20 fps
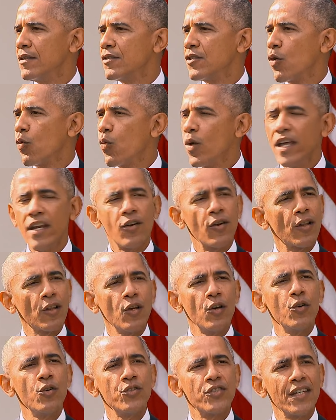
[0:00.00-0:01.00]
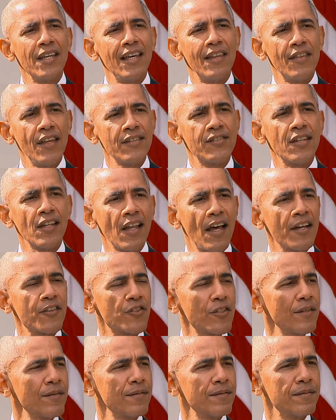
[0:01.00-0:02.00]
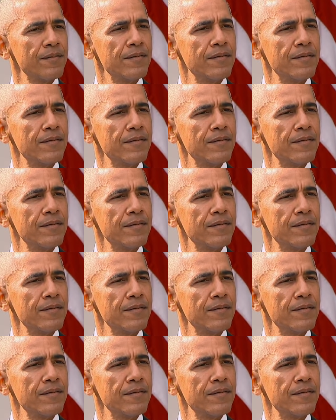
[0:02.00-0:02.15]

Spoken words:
So win or lose in this election,